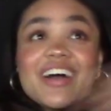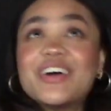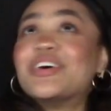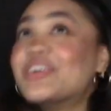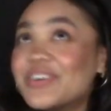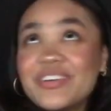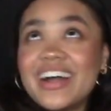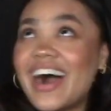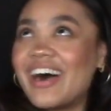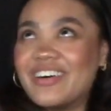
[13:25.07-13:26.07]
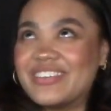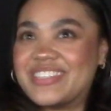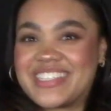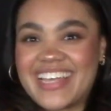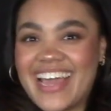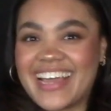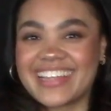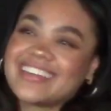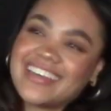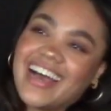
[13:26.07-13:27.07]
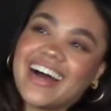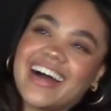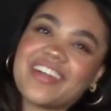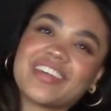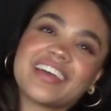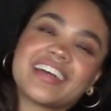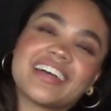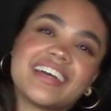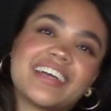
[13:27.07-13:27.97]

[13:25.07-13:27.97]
who knows? Like, yeah, I think